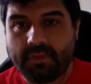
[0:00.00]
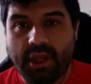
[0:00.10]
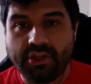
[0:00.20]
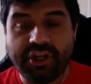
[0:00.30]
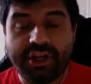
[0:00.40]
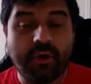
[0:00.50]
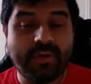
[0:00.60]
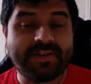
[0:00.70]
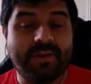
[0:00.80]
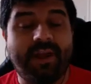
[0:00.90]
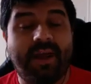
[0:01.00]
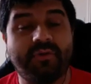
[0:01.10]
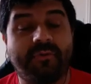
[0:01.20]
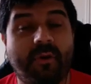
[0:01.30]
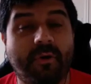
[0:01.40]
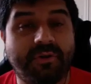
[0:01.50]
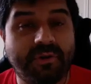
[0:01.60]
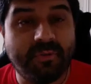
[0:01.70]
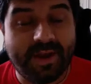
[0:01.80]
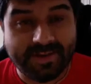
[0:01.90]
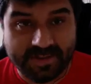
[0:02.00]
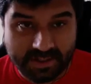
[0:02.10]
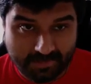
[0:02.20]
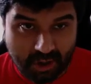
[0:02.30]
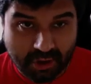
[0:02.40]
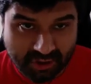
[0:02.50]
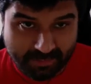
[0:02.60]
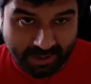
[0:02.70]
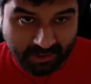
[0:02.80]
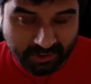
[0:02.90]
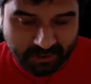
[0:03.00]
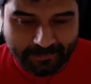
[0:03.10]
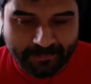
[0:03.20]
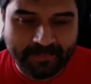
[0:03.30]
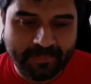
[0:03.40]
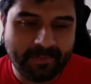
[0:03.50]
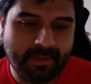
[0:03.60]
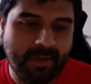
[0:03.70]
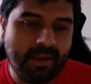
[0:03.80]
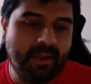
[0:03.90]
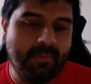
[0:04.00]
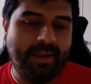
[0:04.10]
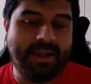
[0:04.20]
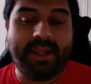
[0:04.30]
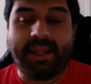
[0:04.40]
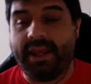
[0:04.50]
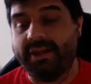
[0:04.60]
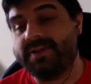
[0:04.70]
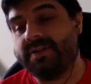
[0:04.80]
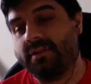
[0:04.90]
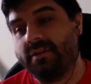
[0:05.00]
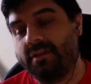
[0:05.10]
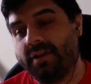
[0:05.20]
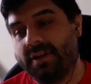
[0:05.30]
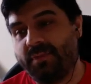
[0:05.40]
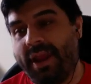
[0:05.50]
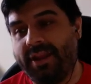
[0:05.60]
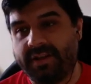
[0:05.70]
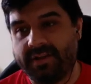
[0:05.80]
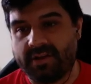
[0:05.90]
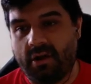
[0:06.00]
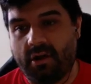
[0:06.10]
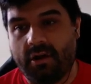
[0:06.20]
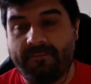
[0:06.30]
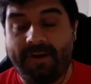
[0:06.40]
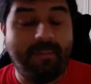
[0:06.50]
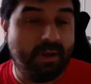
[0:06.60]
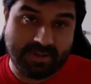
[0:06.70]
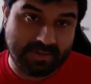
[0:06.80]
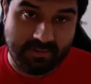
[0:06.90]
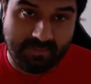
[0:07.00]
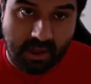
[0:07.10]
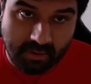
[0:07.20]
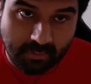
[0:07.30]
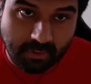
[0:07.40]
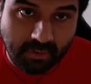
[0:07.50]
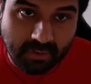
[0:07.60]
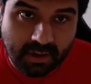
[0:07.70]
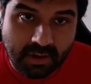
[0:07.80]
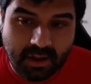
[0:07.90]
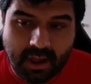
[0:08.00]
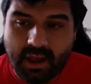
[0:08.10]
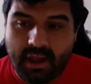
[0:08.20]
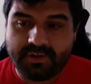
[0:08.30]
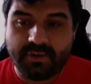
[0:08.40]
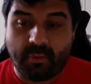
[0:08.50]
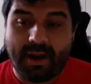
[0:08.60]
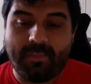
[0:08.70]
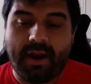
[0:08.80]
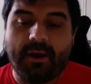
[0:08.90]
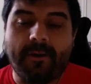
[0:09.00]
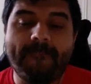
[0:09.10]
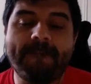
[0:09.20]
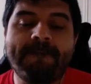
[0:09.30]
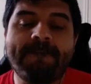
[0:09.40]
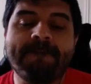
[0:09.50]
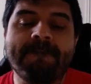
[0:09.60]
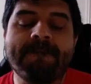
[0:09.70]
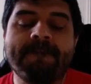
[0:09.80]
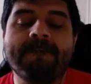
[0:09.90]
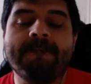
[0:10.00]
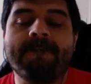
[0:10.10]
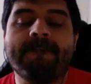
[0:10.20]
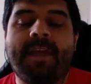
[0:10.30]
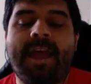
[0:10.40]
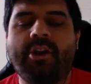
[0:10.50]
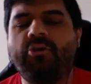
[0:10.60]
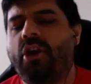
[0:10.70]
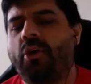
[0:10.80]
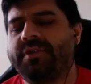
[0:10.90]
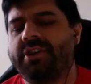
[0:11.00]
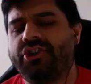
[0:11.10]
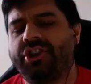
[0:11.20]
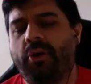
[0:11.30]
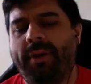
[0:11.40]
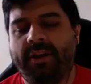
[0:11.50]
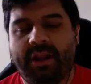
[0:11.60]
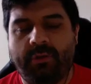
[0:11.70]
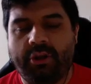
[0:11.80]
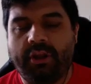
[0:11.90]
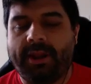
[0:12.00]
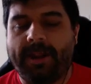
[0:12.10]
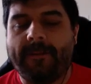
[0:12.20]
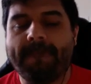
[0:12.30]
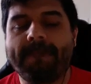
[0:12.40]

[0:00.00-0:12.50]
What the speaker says: Agino is sometimes referred to as the debauched painter, but in any case, his paintings are fabulously valuable to the right buyer. How do you know it's an Agino painting when you look at it?